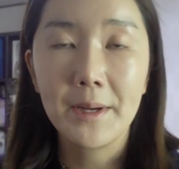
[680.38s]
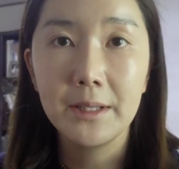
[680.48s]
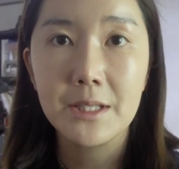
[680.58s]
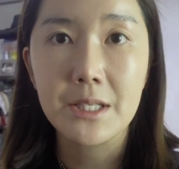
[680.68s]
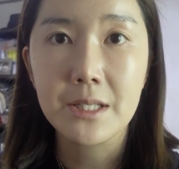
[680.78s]
I'm
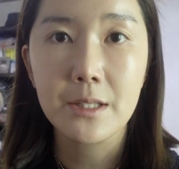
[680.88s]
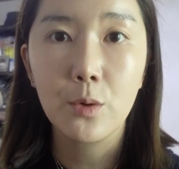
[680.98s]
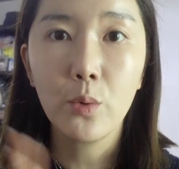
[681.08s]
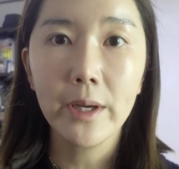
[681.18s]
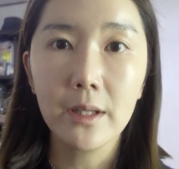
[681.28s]
gonna
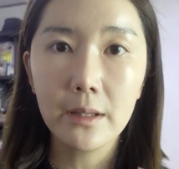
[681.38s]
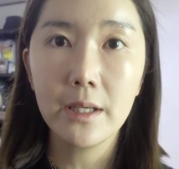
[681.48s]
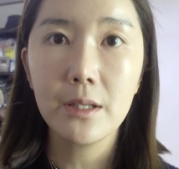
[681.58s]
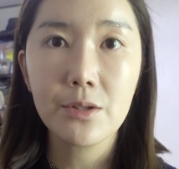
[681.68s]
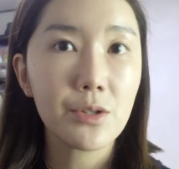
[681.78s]
just
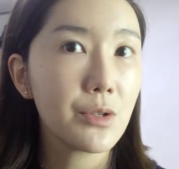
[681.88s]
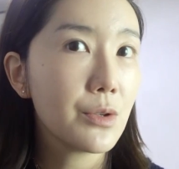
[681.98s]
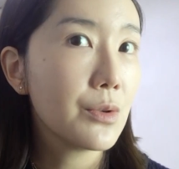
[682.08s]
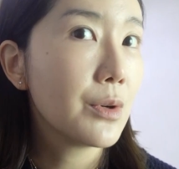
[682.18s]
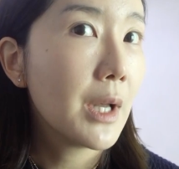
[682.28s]
quickly
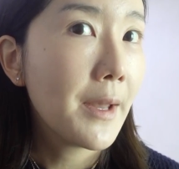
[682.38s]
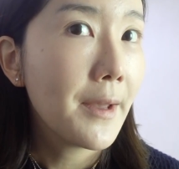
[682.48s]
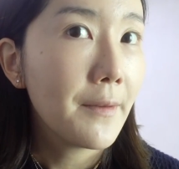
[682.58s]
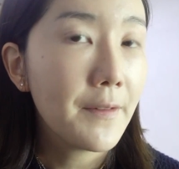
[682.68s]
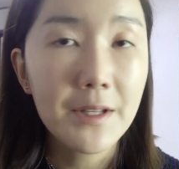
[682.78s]

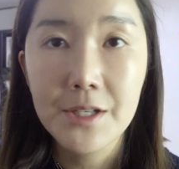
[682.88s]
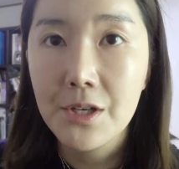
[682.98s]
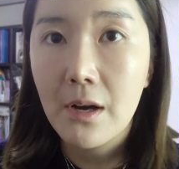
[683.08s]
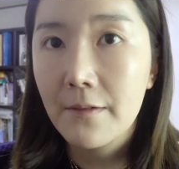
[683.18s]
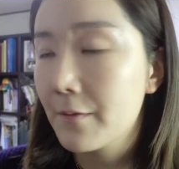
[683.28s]
finish
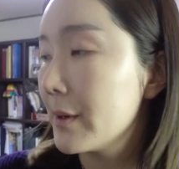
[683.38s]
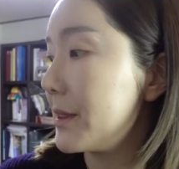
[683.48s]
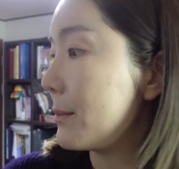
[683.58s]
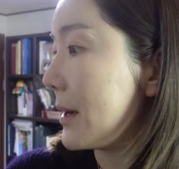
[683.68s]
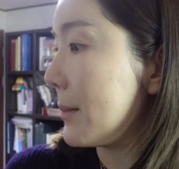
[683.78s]
off
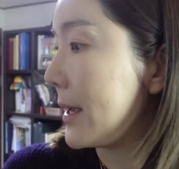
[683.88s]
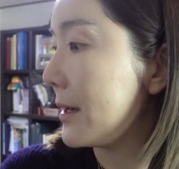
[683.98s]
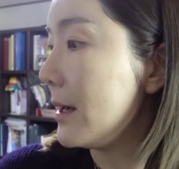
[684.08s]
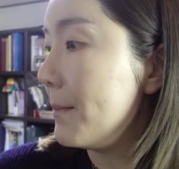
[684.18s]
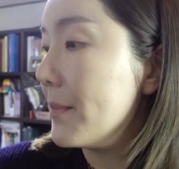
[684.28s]
with my
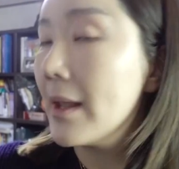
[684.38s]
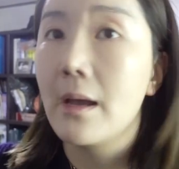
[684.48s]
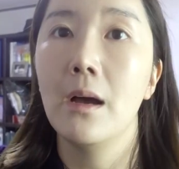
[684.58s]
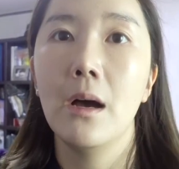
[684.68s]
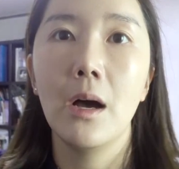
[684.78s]
makeup.
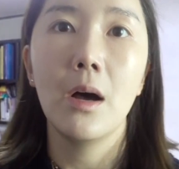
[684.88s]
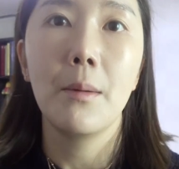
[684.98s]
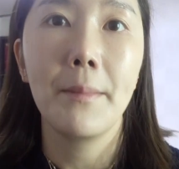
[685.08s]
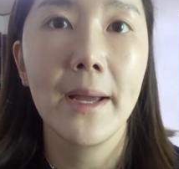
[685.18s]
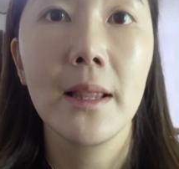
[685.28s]

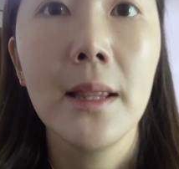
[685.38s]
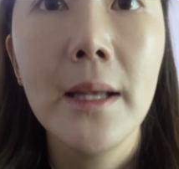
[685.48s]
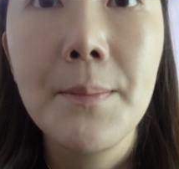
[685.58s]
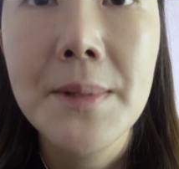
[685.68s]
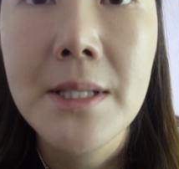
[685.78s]
My
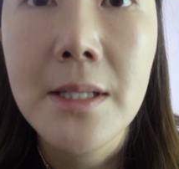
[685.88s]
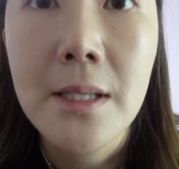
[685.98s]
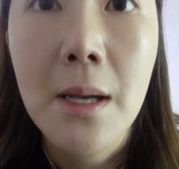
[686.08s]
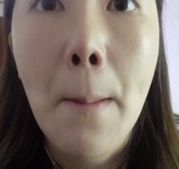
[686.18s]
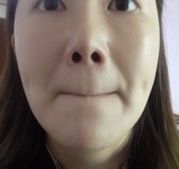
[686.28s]

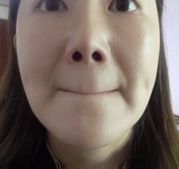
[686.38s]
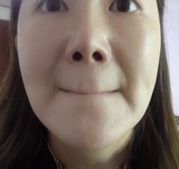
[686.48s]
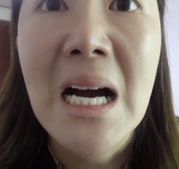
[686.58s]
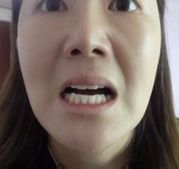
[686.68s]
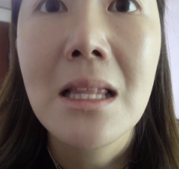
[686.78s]
lips
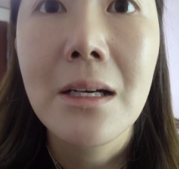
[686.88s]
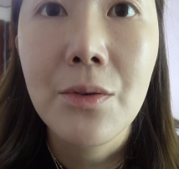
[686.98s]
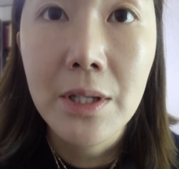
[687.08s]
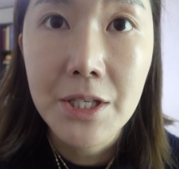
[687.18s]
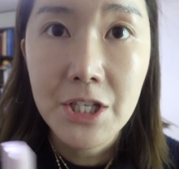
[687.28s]
look
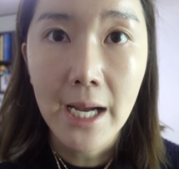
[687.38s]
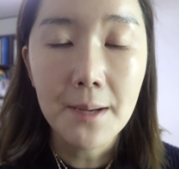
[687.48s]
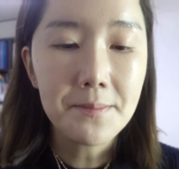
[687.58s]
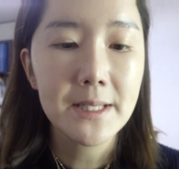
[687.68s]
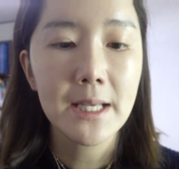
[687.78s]
really
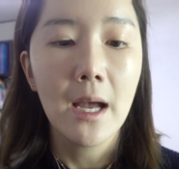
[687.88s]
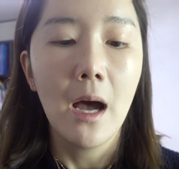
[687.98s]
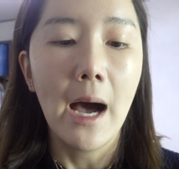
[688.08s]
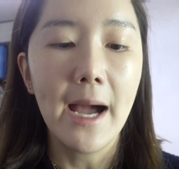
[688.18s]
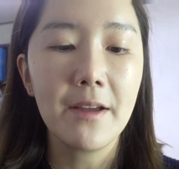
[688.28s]
chapped.
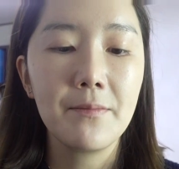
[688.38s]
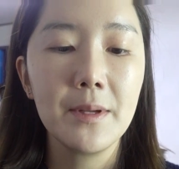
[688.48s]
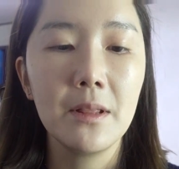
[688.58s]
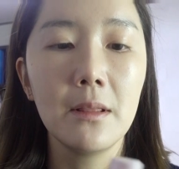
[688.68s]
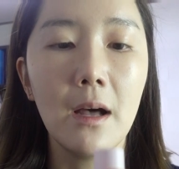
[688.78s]
I've
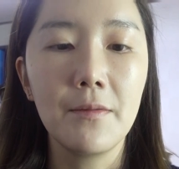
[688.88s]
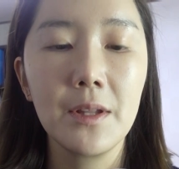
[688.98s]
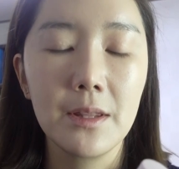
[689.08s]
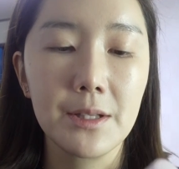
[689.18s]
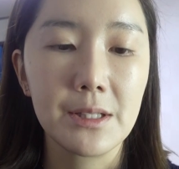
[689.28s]
been
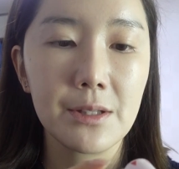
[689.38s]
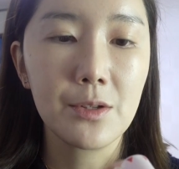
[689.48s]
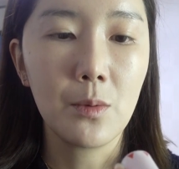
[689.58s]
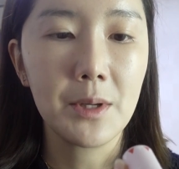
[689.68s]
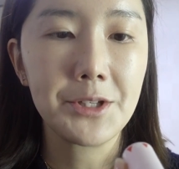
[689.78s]
loving this
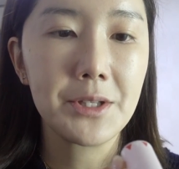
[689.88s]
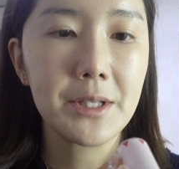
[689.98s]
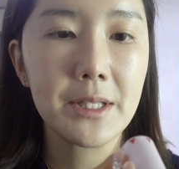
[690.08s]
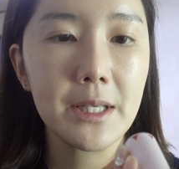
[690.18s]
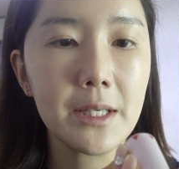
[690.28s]
so much.
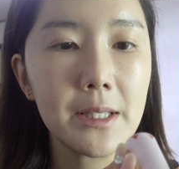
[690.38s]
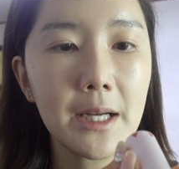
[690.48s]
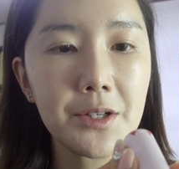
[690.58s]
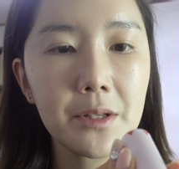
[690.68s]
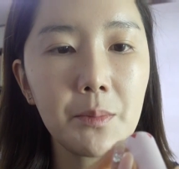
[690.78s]
This is
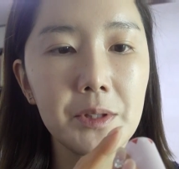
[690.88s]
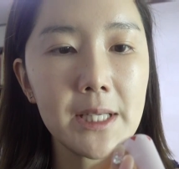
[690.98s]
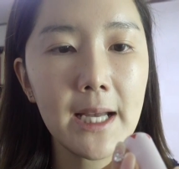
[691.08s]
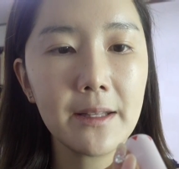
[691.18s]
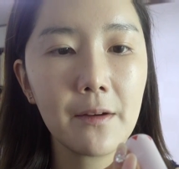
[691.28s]
actually
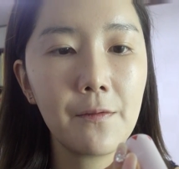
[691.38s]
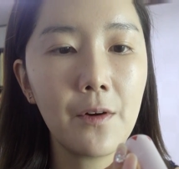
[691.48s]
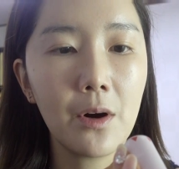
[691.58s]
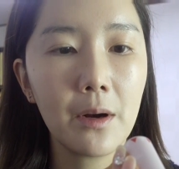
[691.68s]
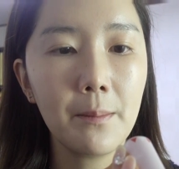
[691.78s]
Botanic
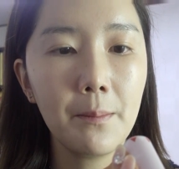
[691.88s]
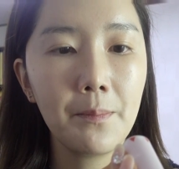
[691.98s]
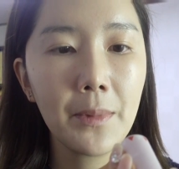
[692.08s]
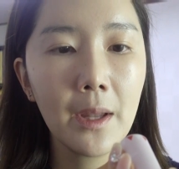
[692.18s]
Farm